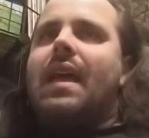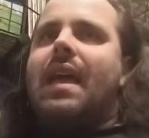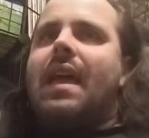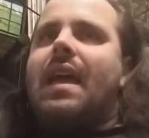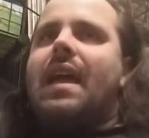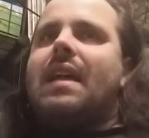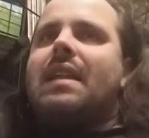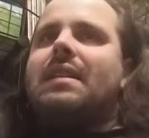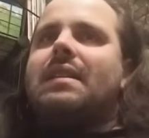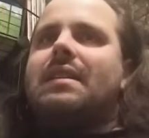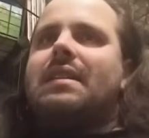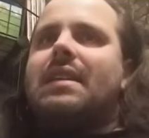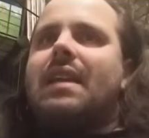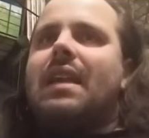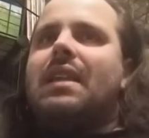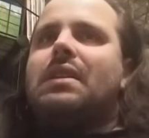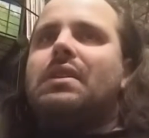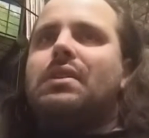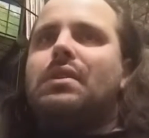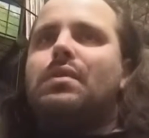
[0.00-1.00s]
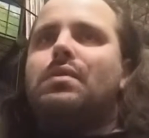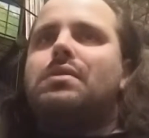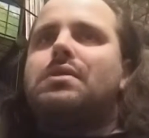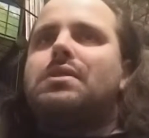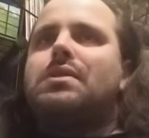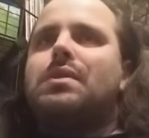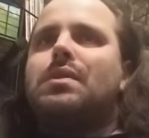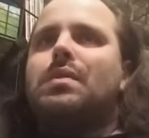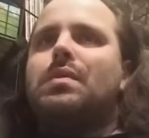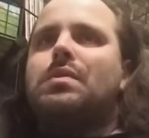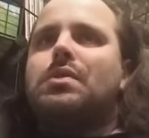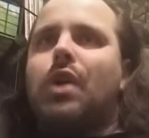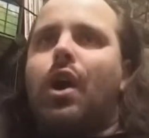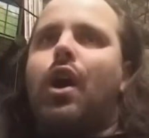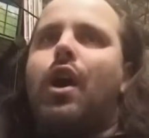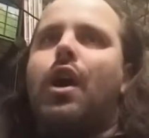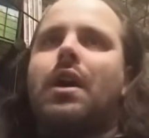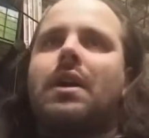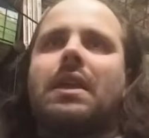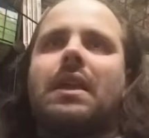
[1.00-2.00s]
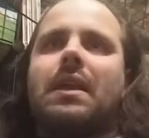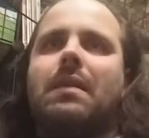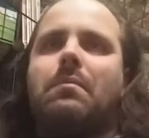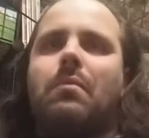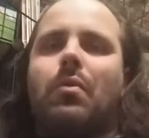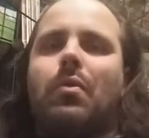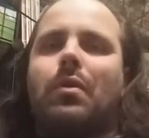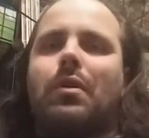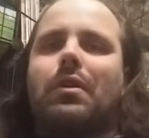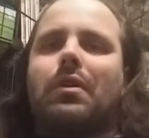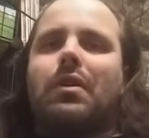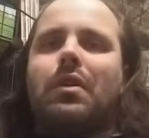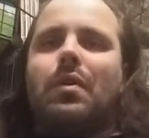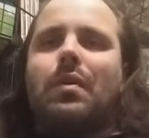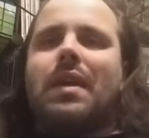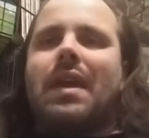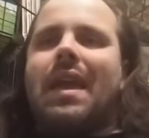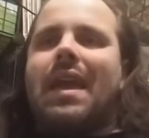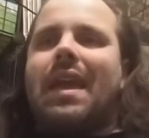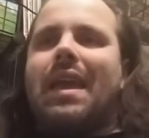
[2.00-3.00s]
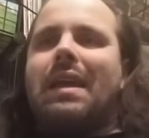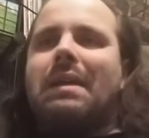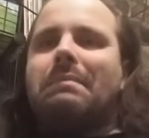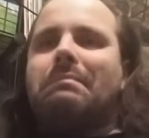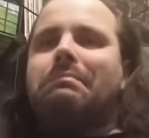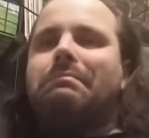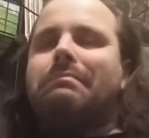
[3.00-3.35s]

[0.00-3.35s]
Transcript: and get used to talking more, okay?